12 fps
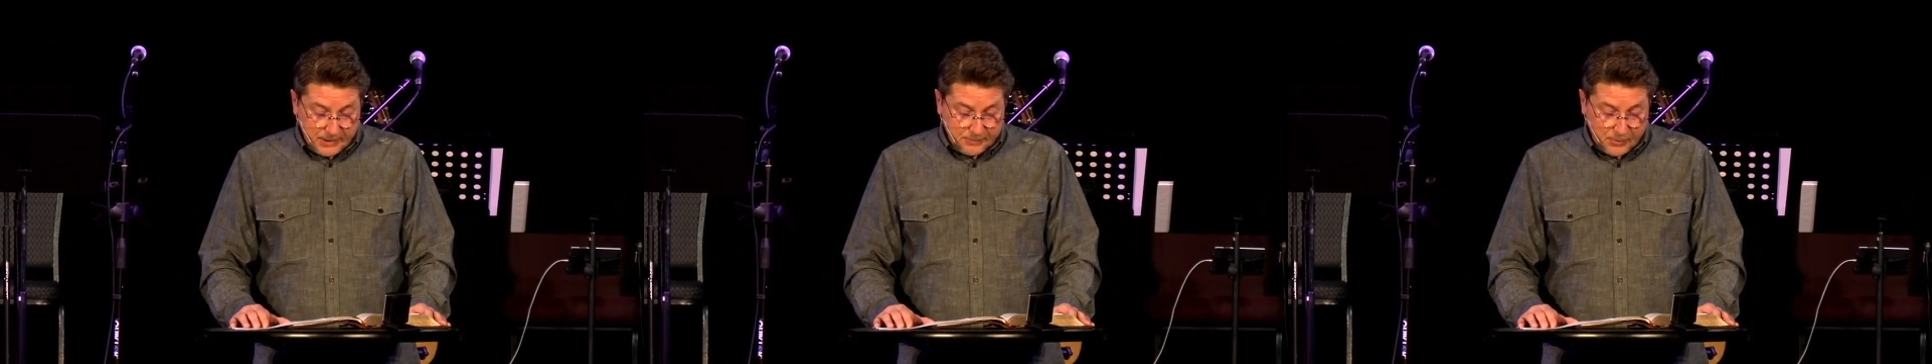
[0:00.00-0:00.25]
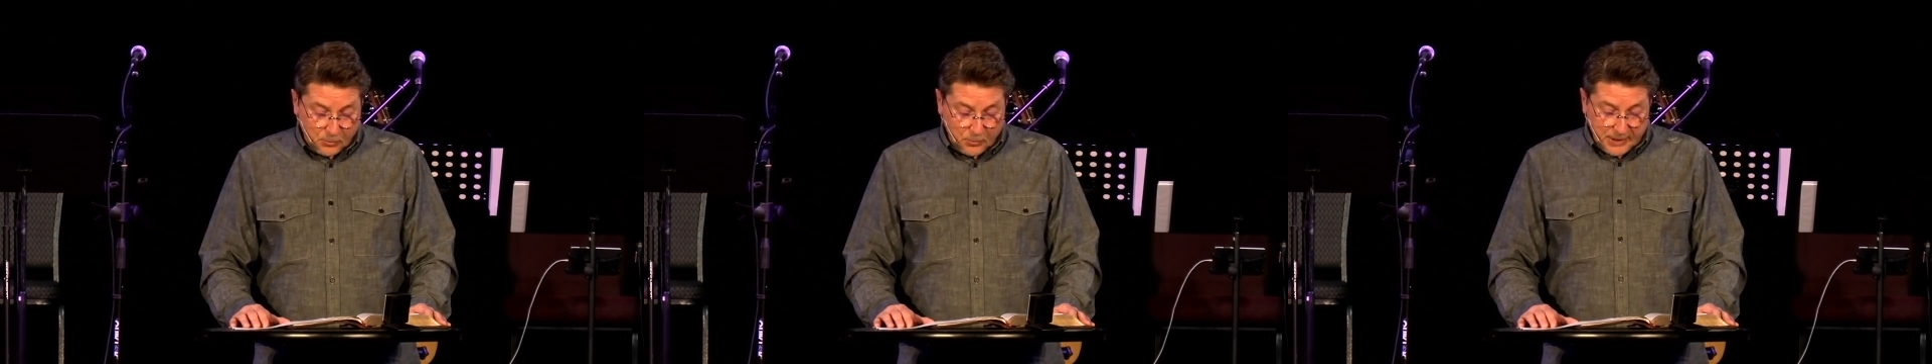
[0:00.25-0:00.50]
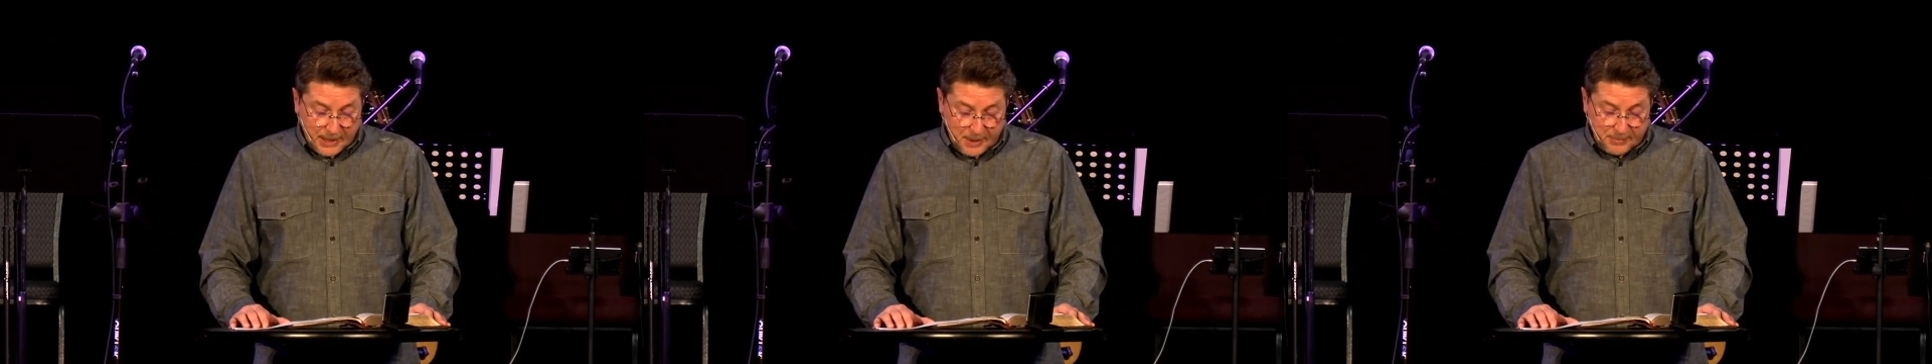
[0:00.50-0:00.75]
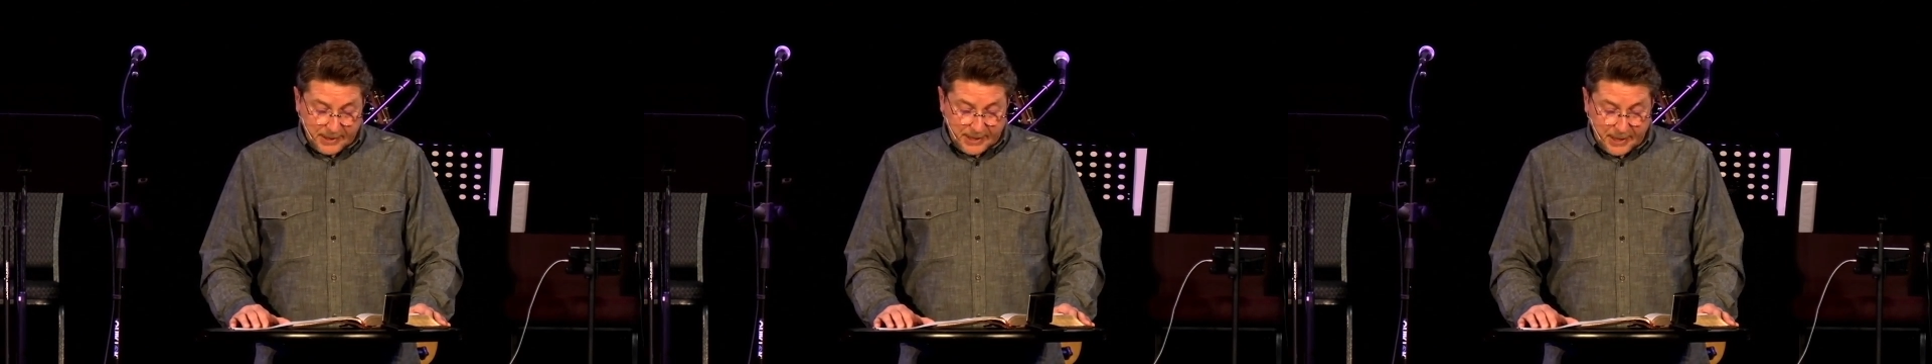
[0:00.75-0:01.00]
But when I
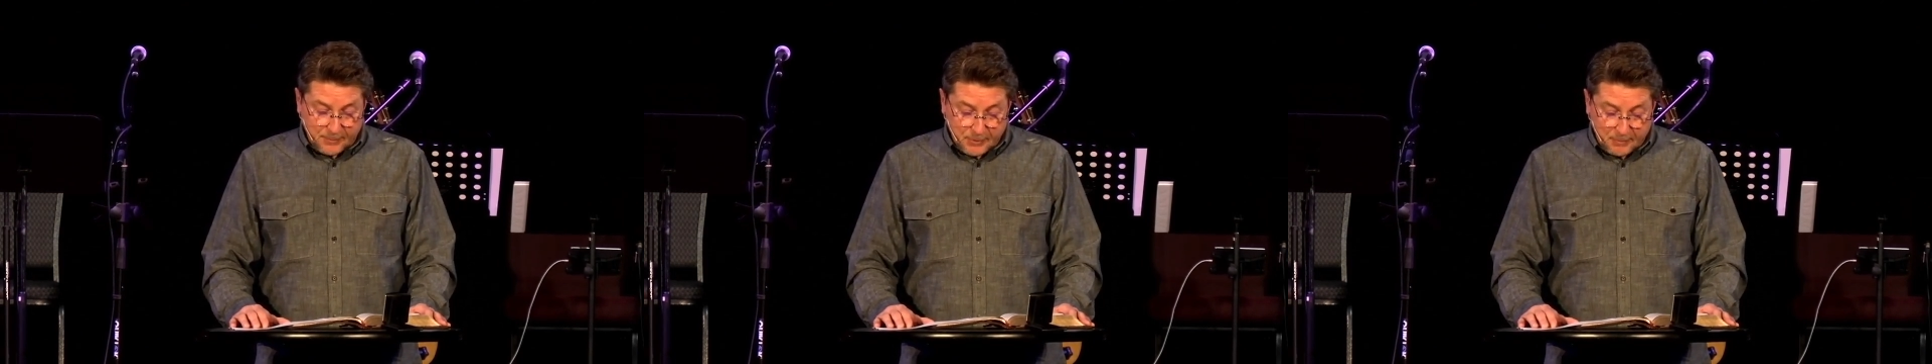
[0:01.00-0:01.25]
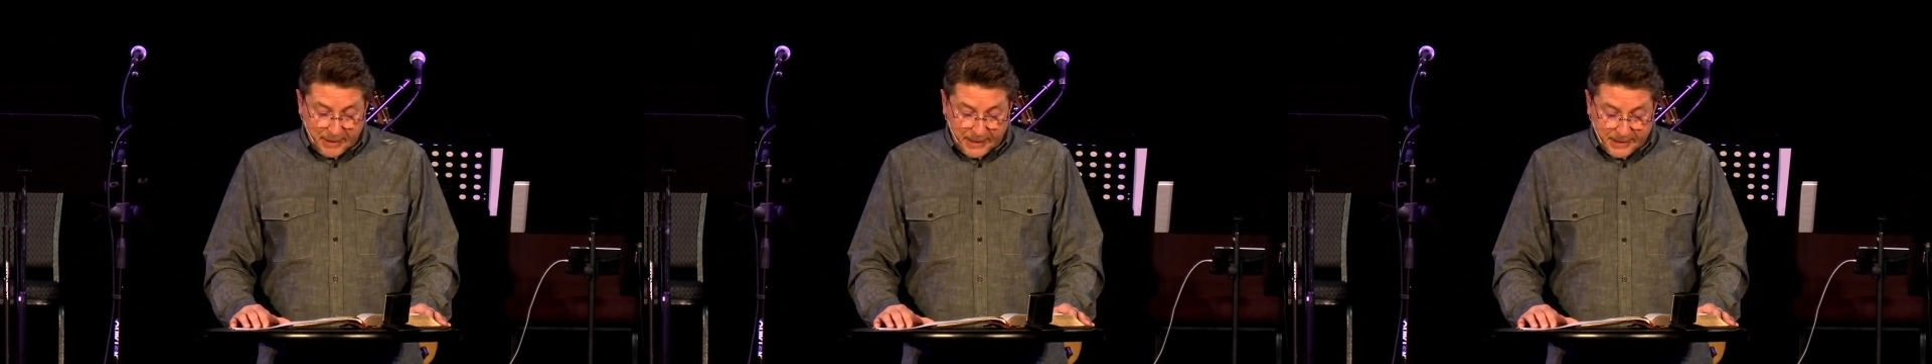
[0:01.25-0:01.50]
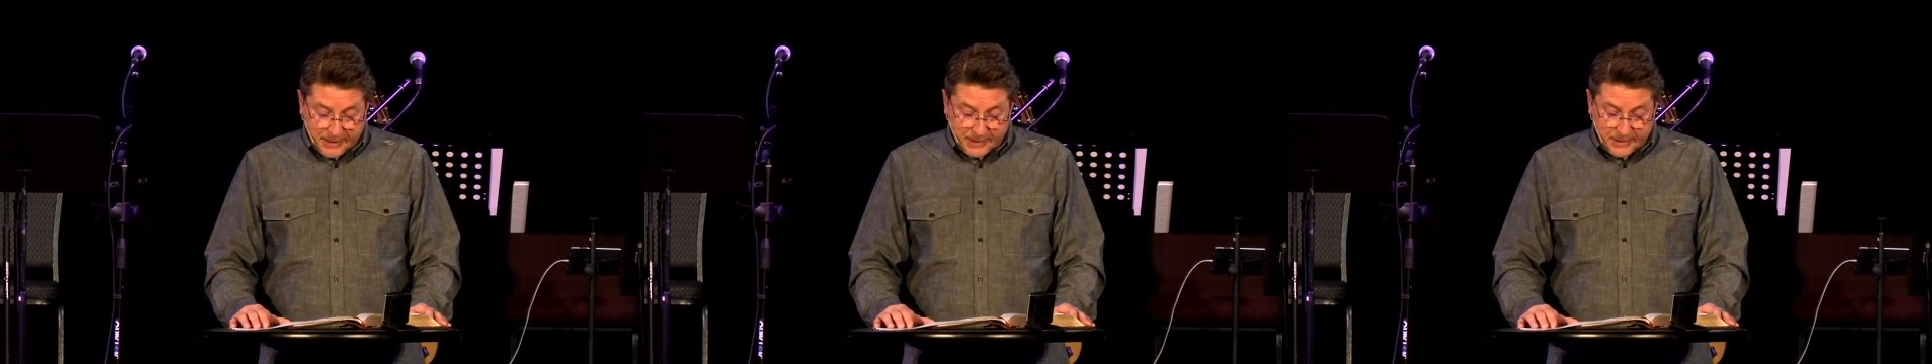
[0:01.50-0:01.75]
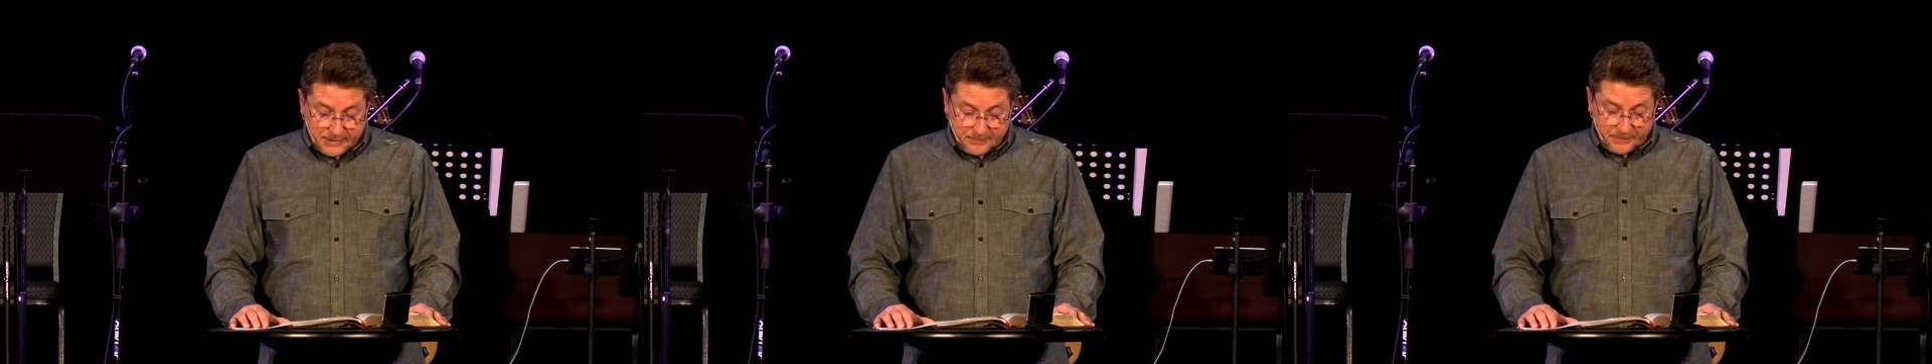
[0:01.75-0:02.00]
became a man,